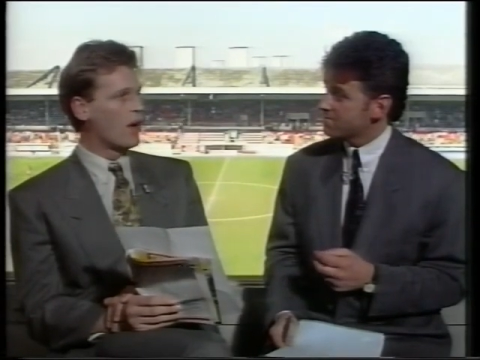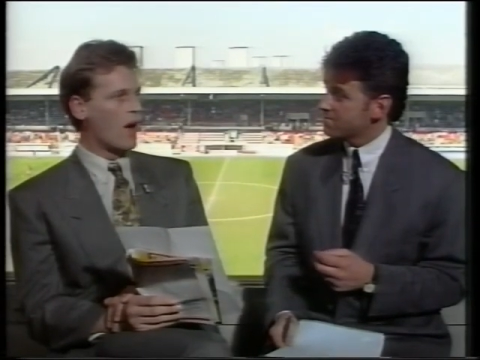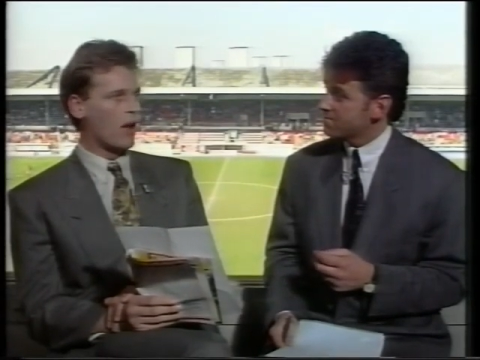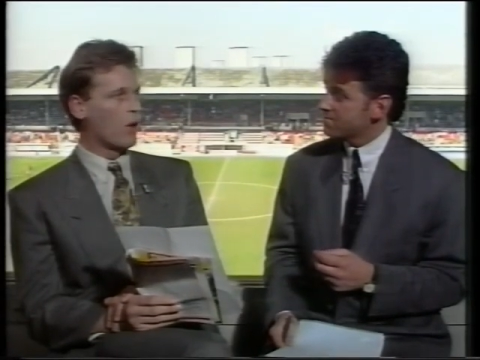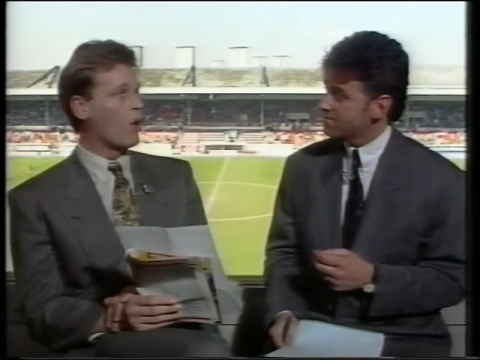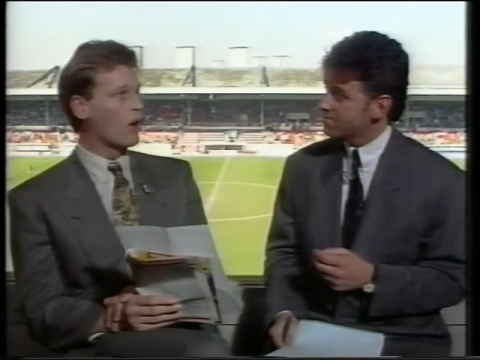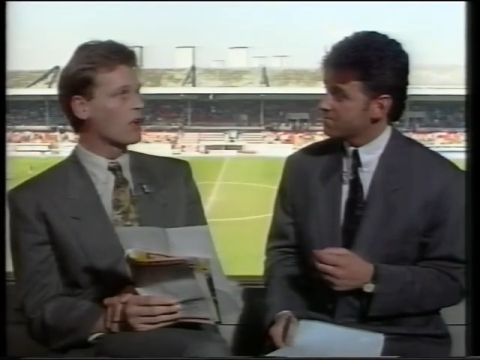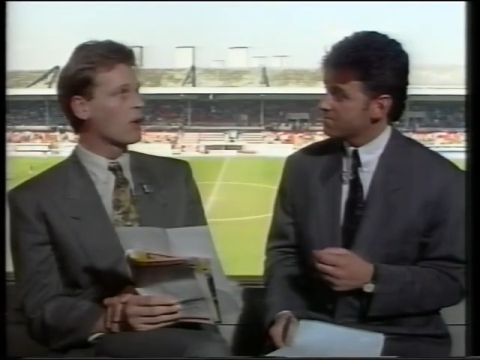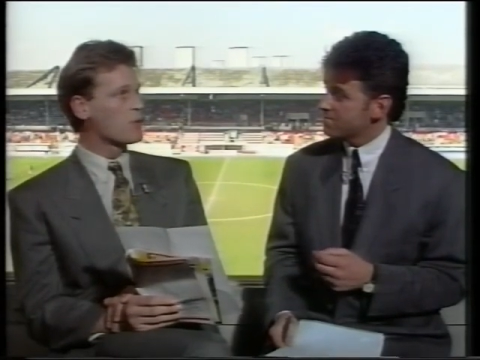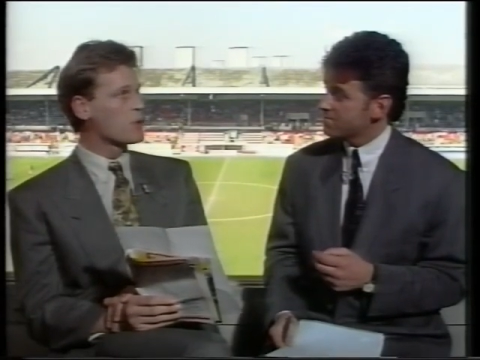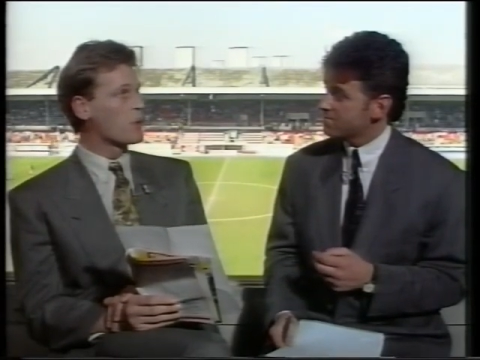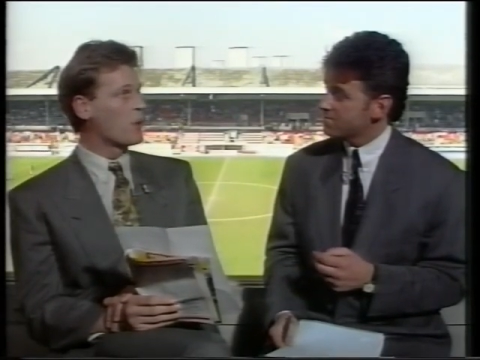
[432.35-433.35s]
Speaker 1: a lot of
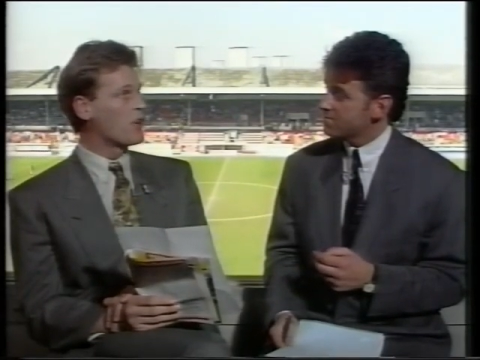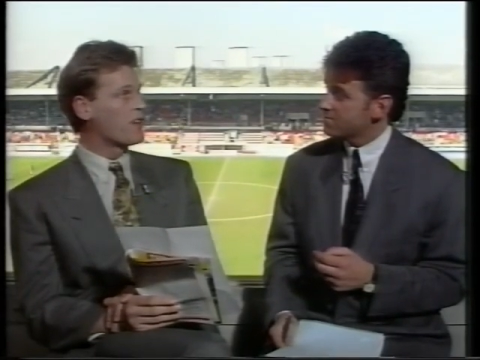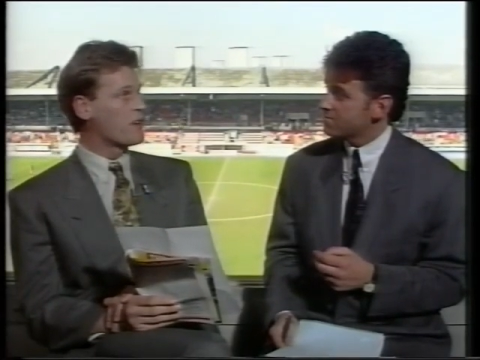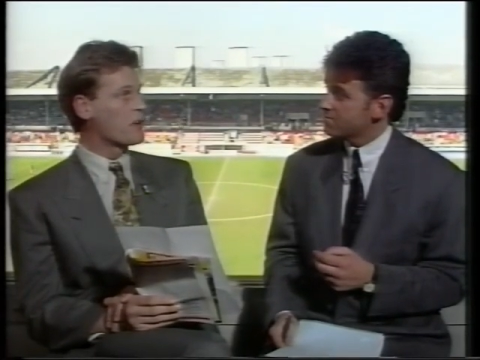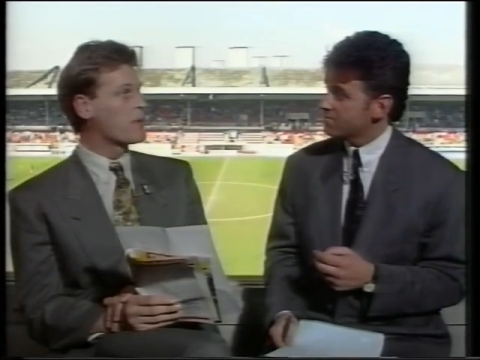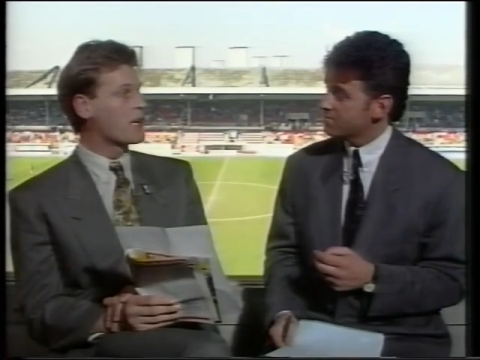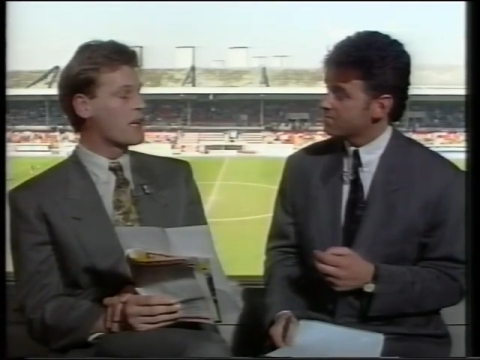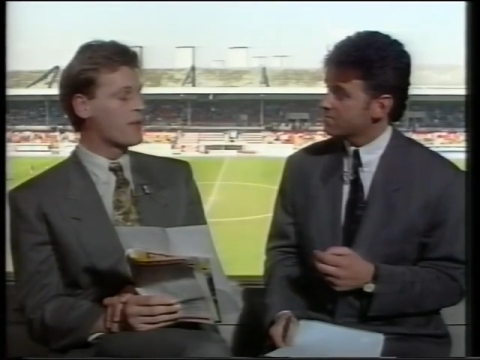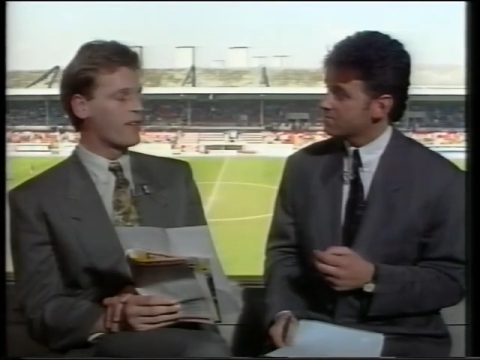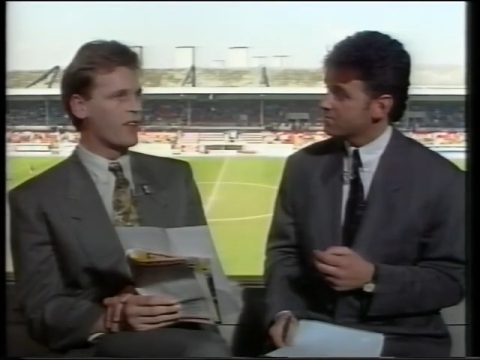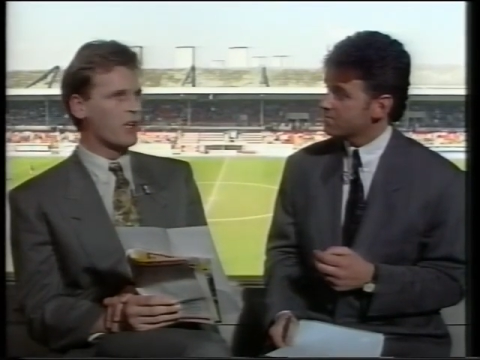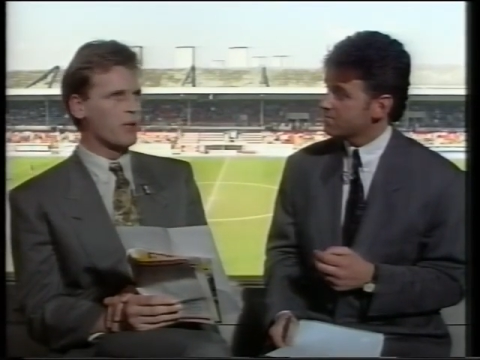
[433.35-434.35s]
clubs would want if he became
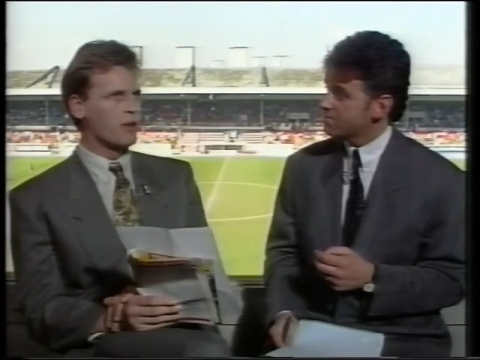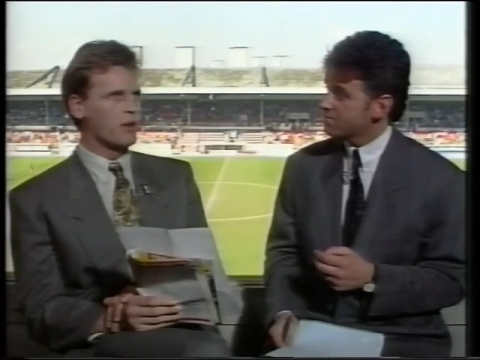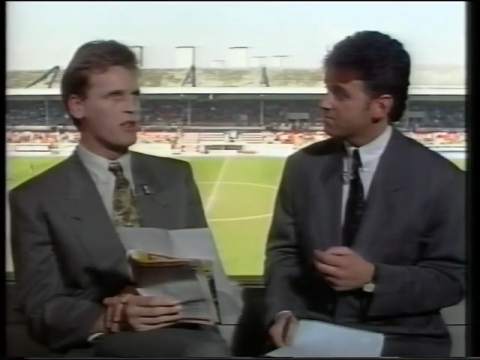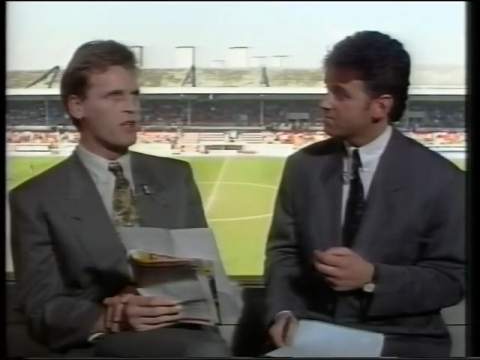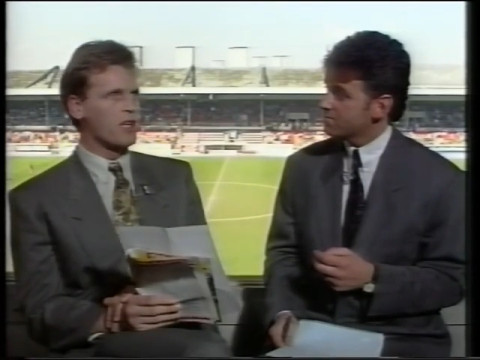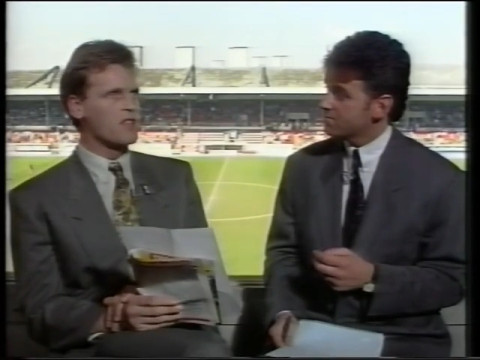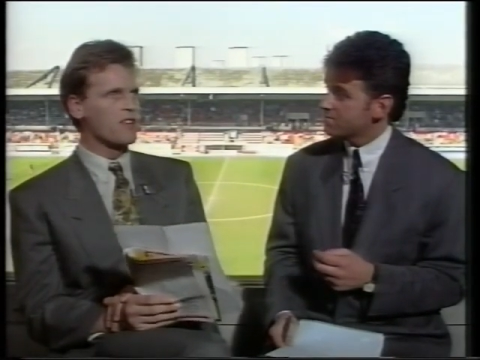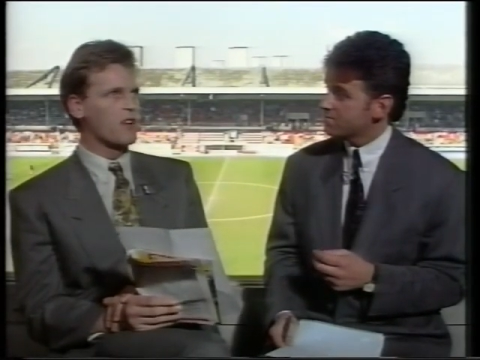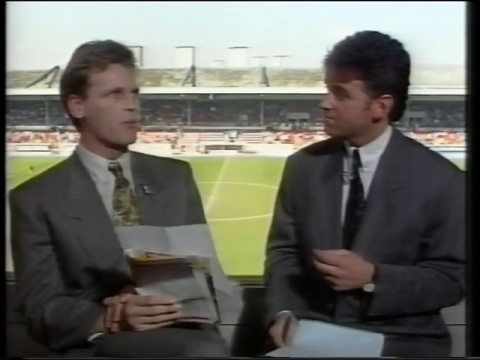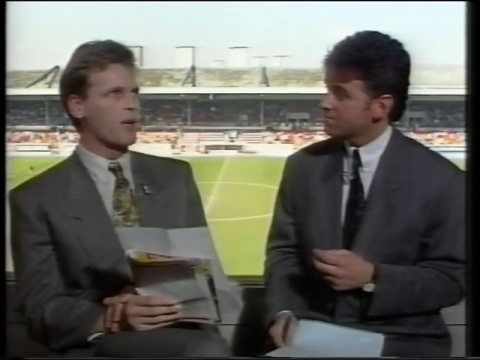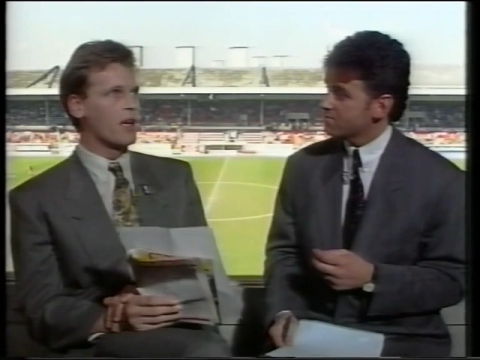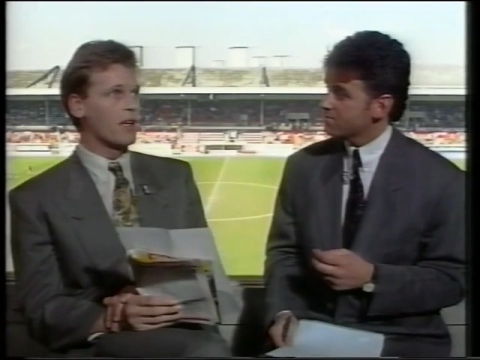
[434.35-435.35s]
available on the transfer
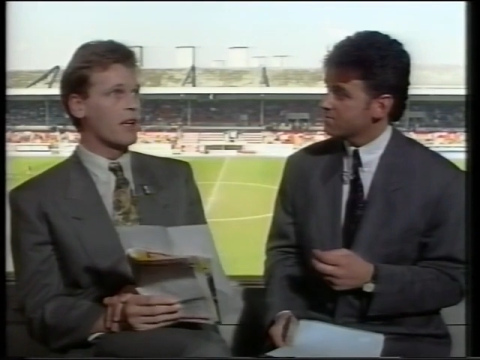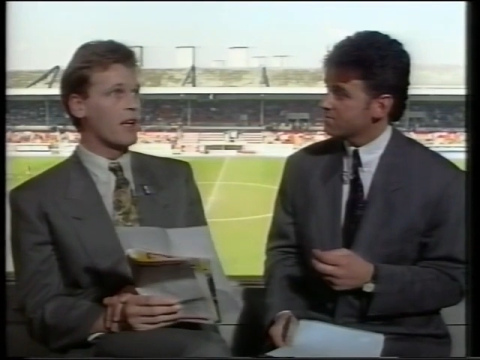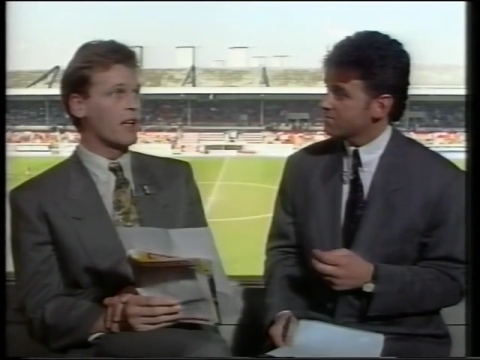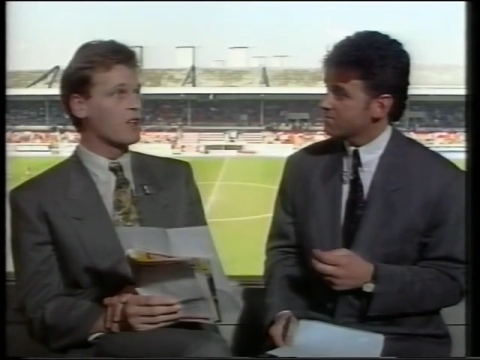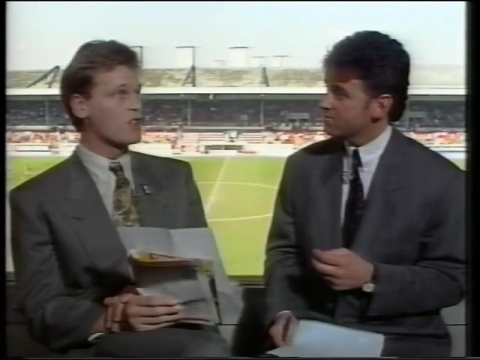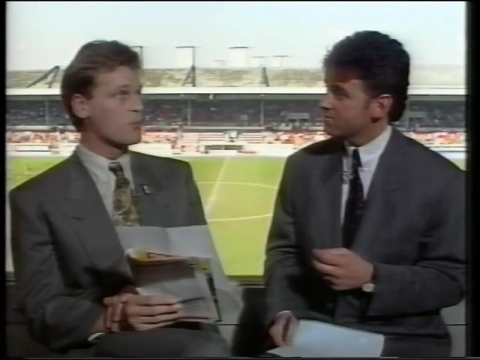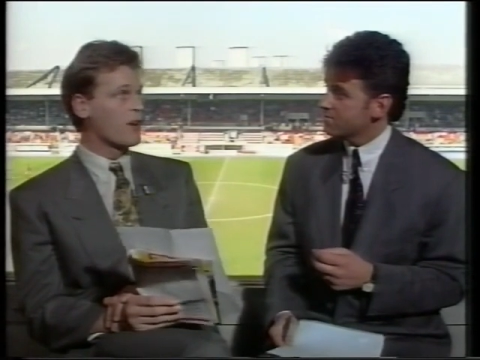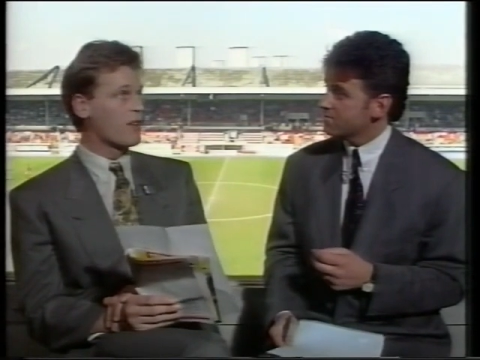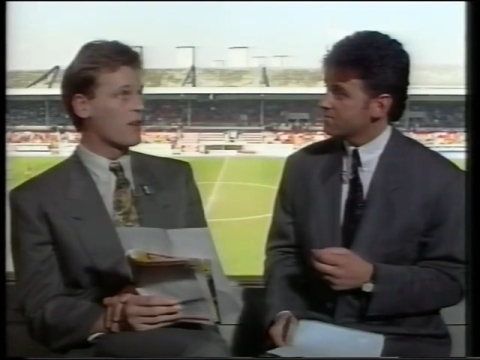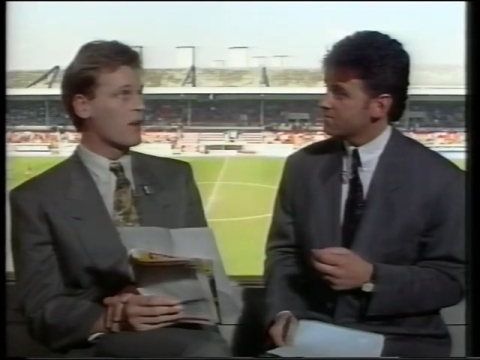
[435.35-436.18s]
market, and Alex Smith